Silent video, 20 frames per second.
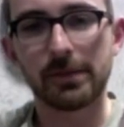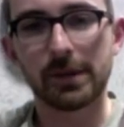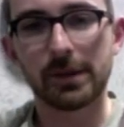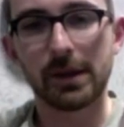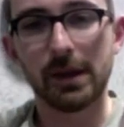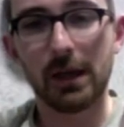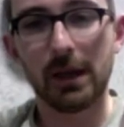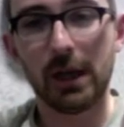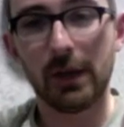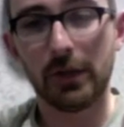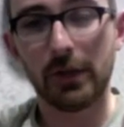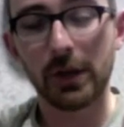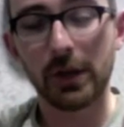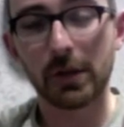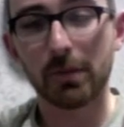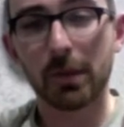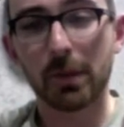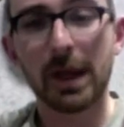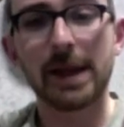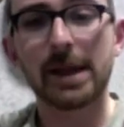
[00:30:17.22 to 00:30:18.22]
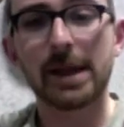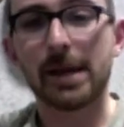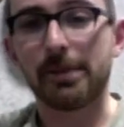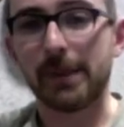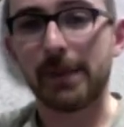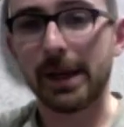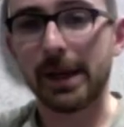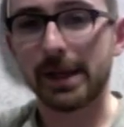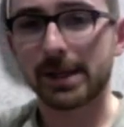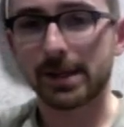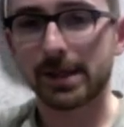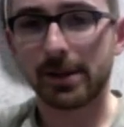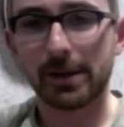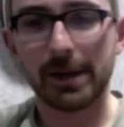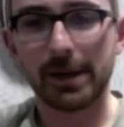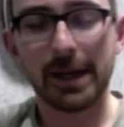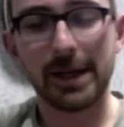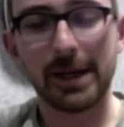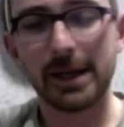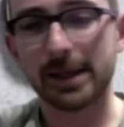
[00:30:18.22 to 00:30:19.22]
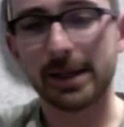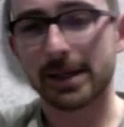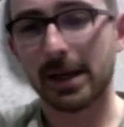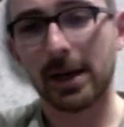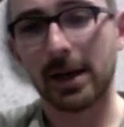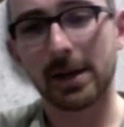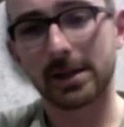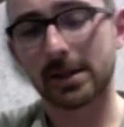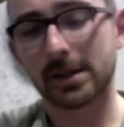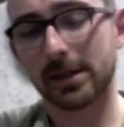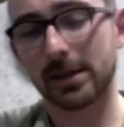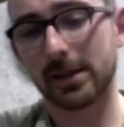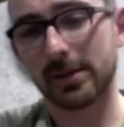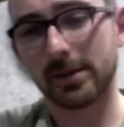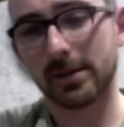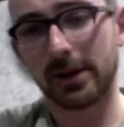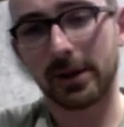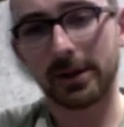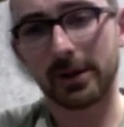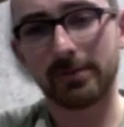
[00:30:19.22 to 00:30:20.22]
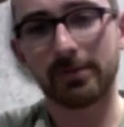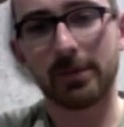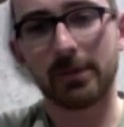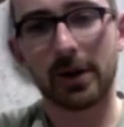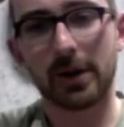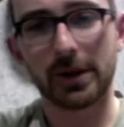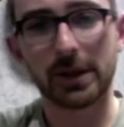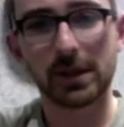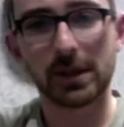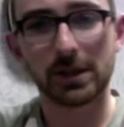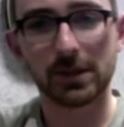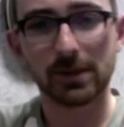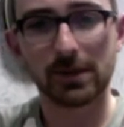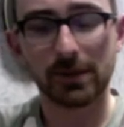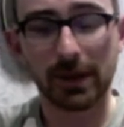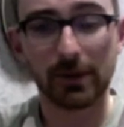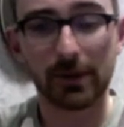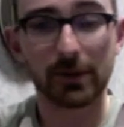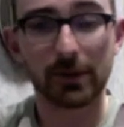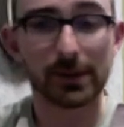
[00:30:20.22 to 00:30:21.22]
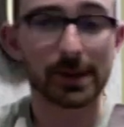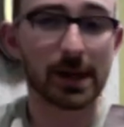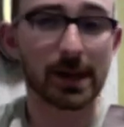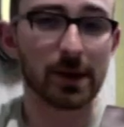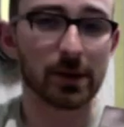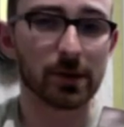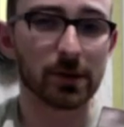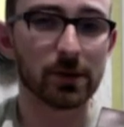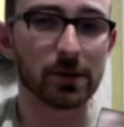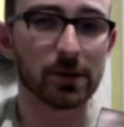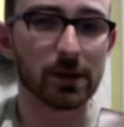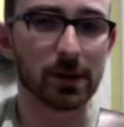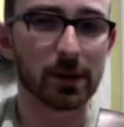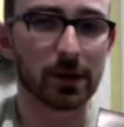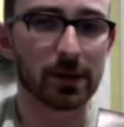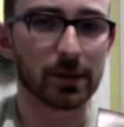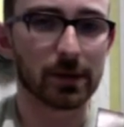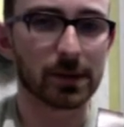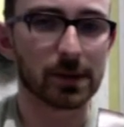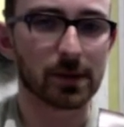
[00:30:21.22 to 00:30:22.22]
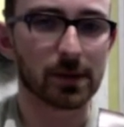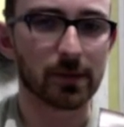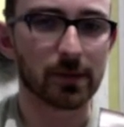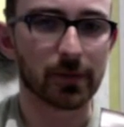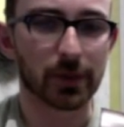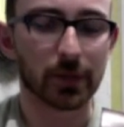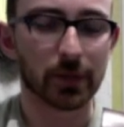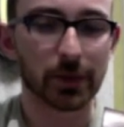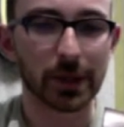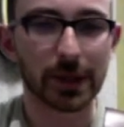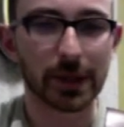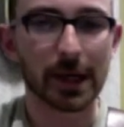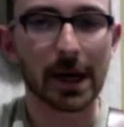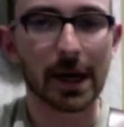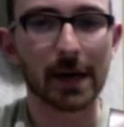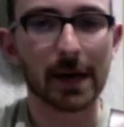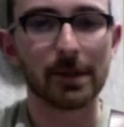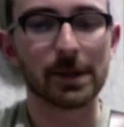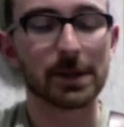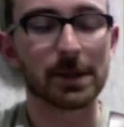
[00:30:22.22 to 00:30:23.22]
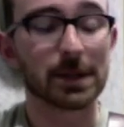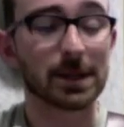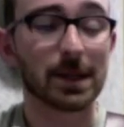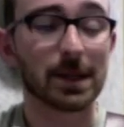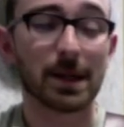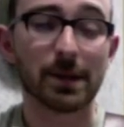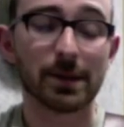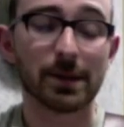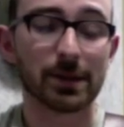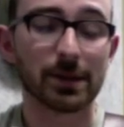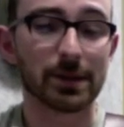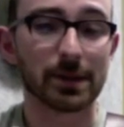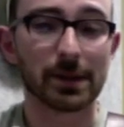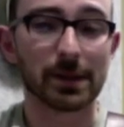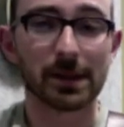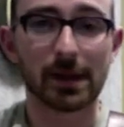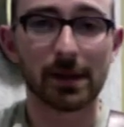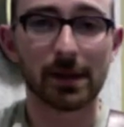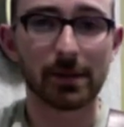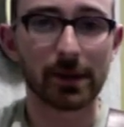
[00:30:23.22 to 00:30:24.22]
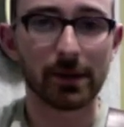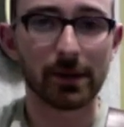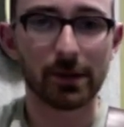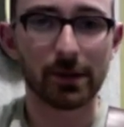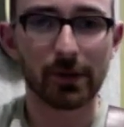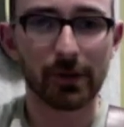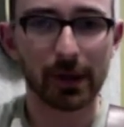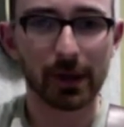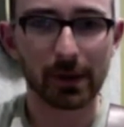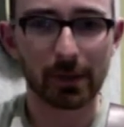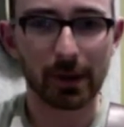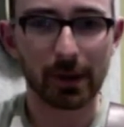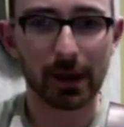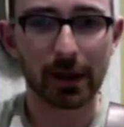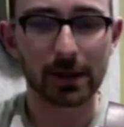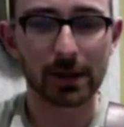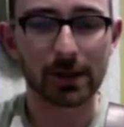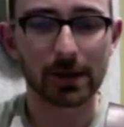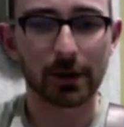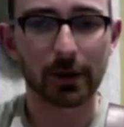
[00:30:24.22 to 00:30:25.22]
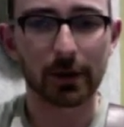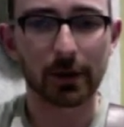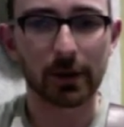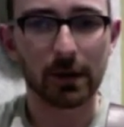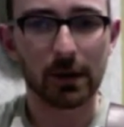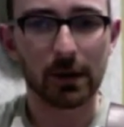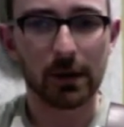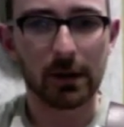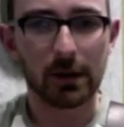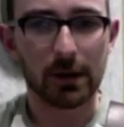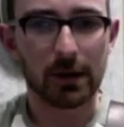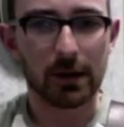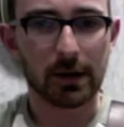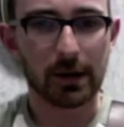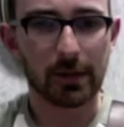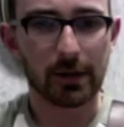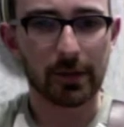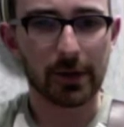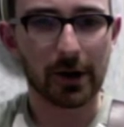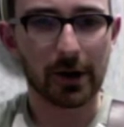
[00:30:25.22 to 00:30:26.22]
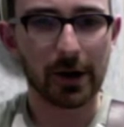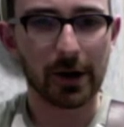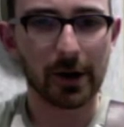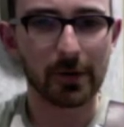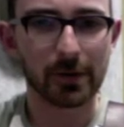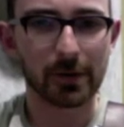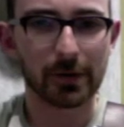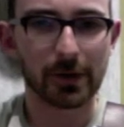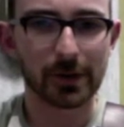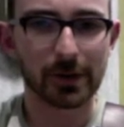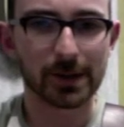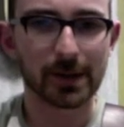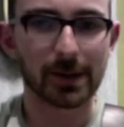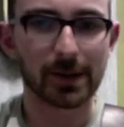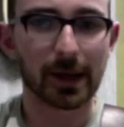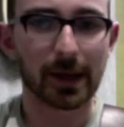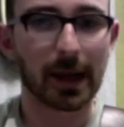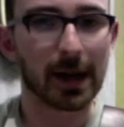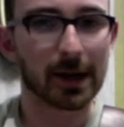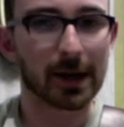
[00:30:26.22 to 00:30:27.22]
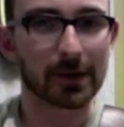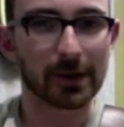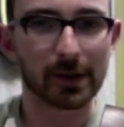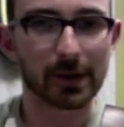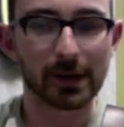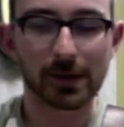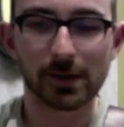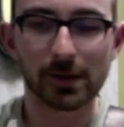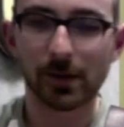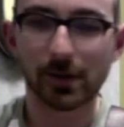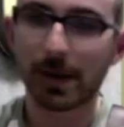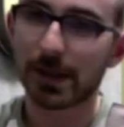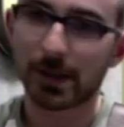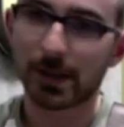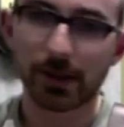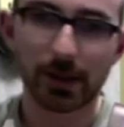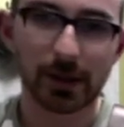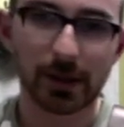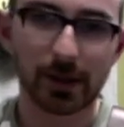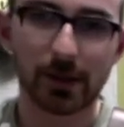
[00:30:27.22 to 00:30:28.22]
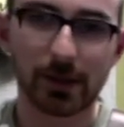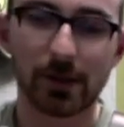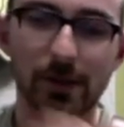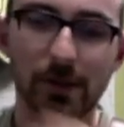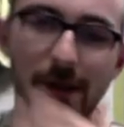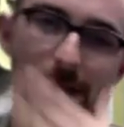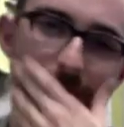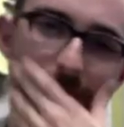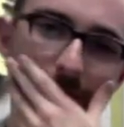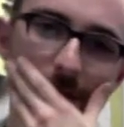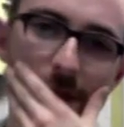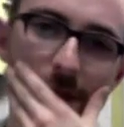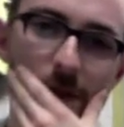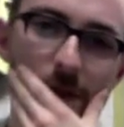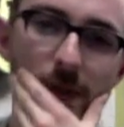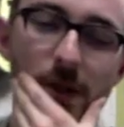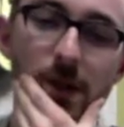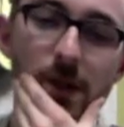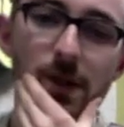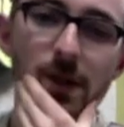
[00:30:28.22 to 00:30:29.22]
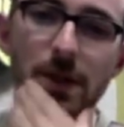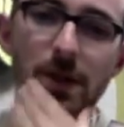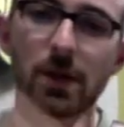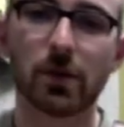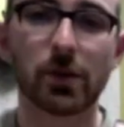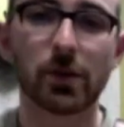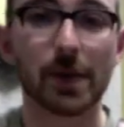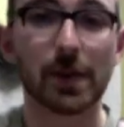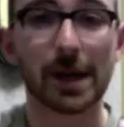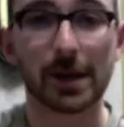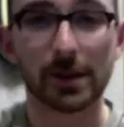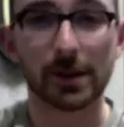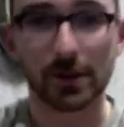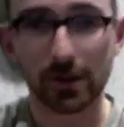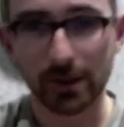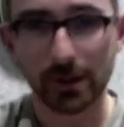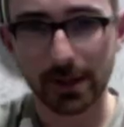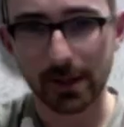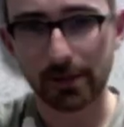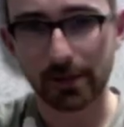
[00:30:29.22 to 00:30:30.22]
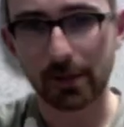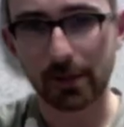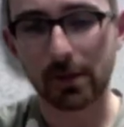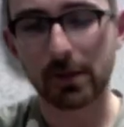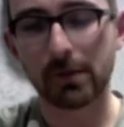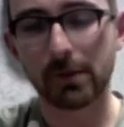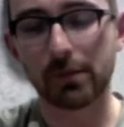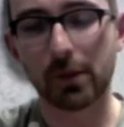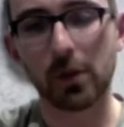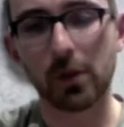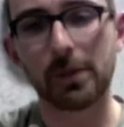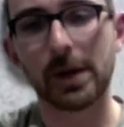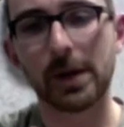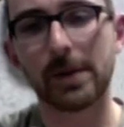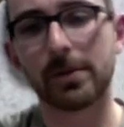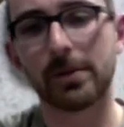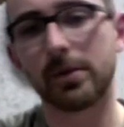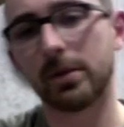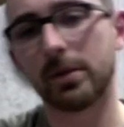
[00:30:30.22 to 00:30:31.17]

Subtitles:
if you can play that piece on any guitar, I think it will sound good. You know, it was really aimed at just sounding good on the guitar and being really fun to play. So I hope you've gotten something out of it. It's always tricky to do these videos because you don't want to make it too simple and bore people,